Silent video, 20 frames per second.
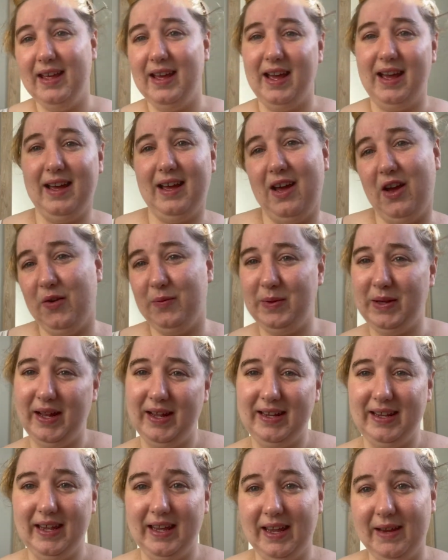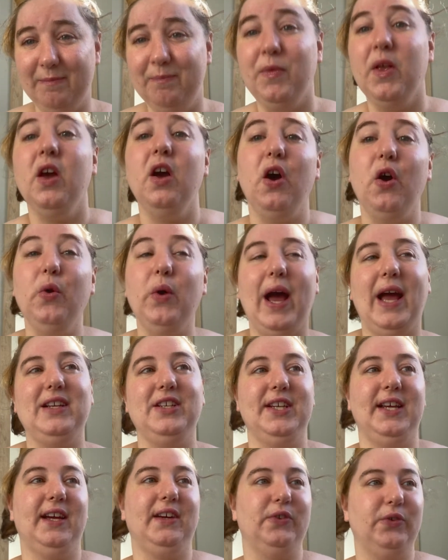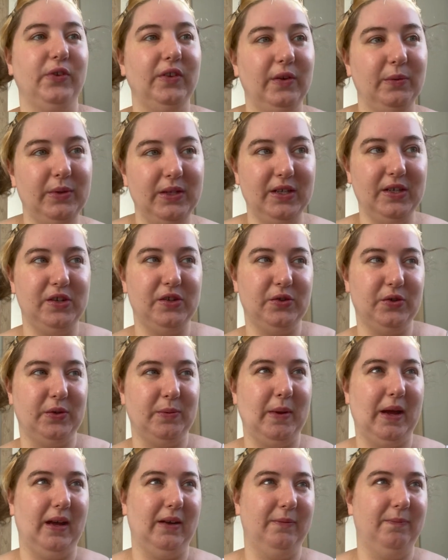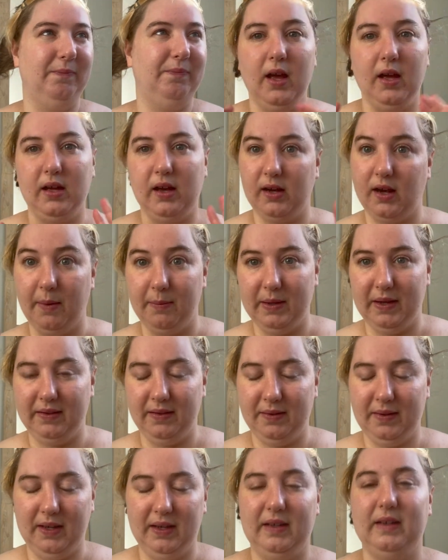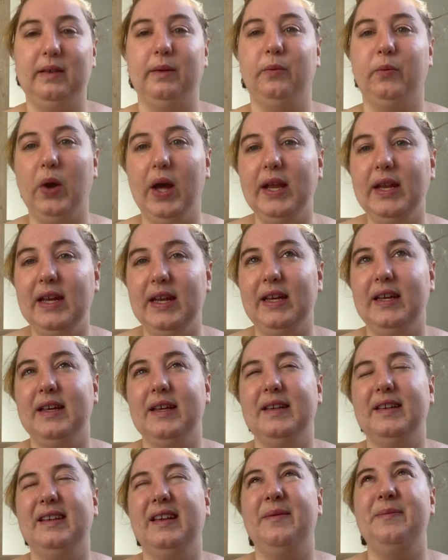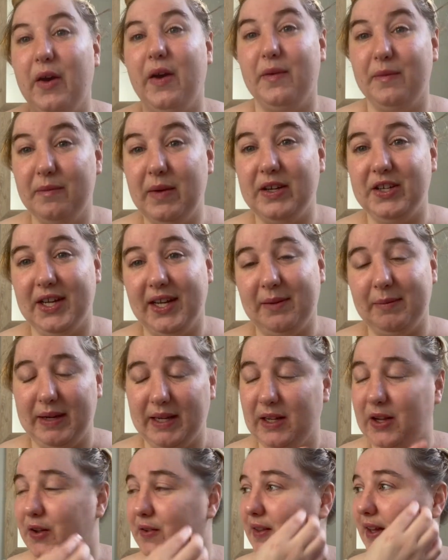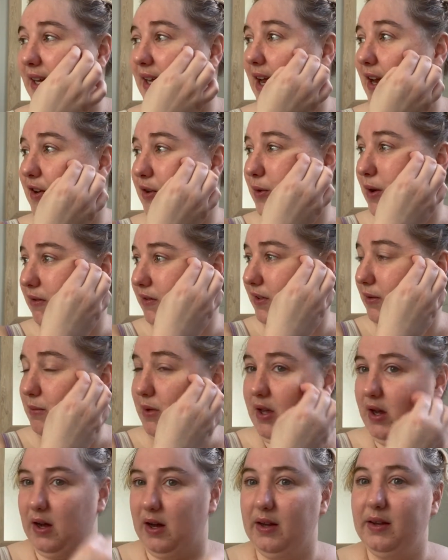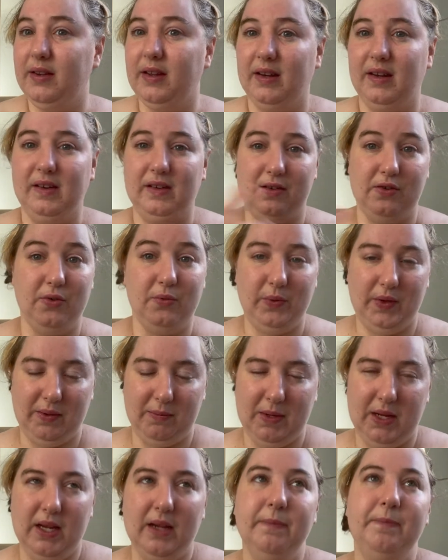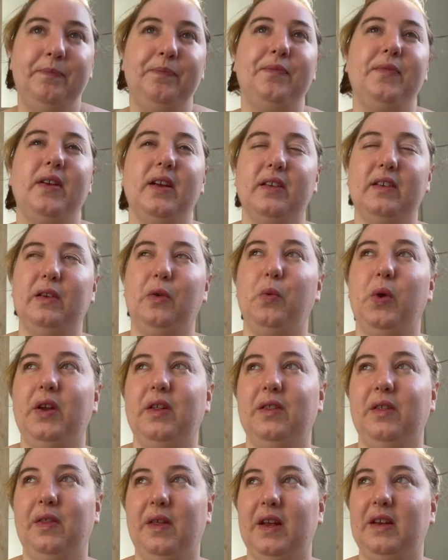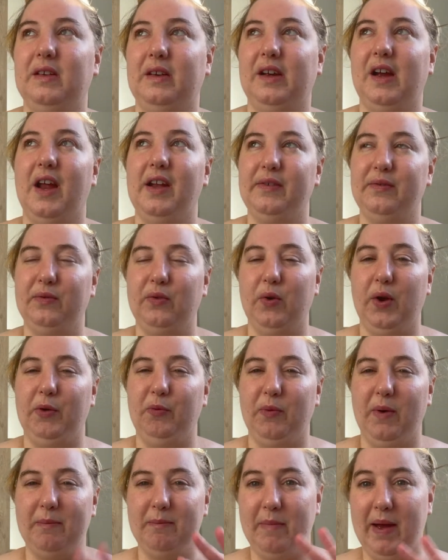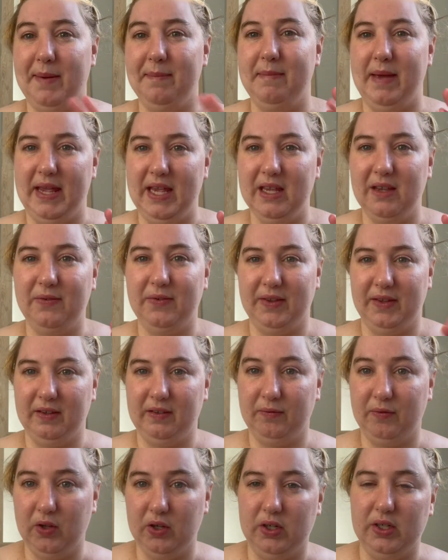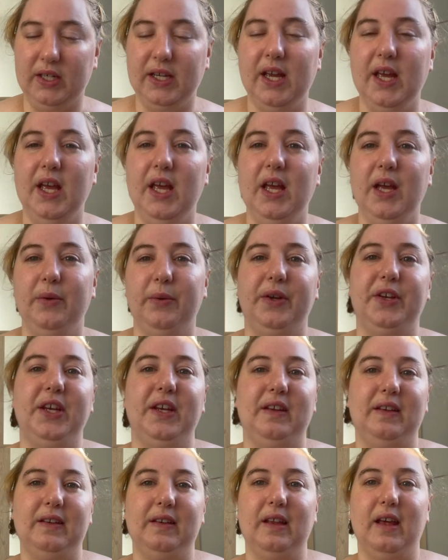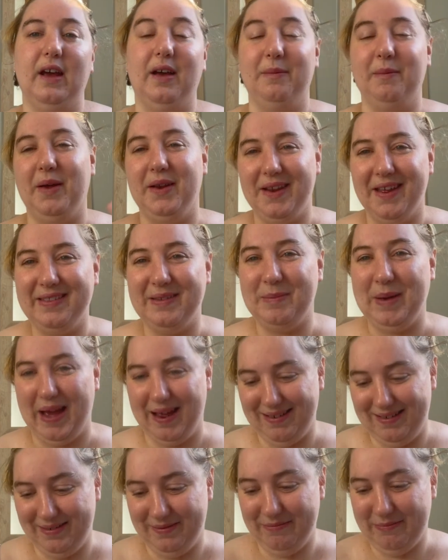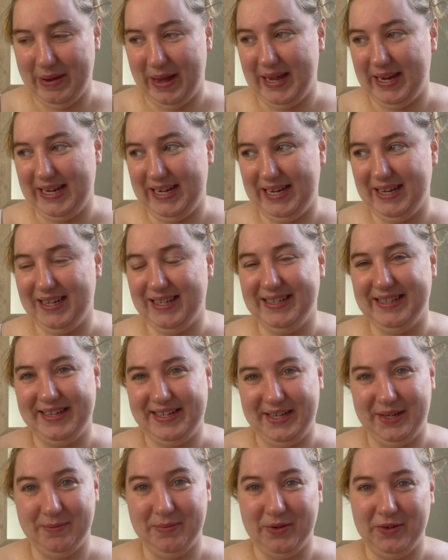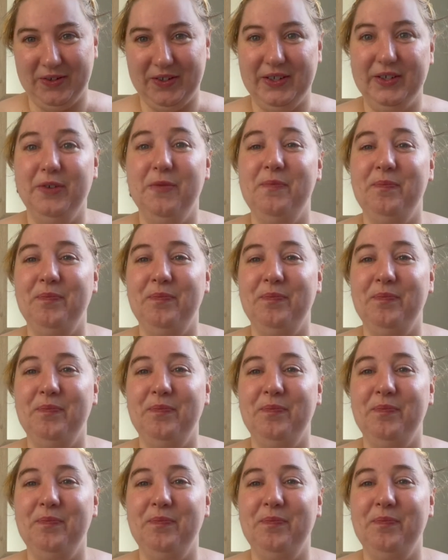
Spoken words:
I hope you like it. Oh, actually, I also wanted to talk about a couple other things. One is, much like my clothing, I do have some yarn that is not with me. So one of the things I kind of thought I might make for this vlog, which is another pattern by Lydia Morrow,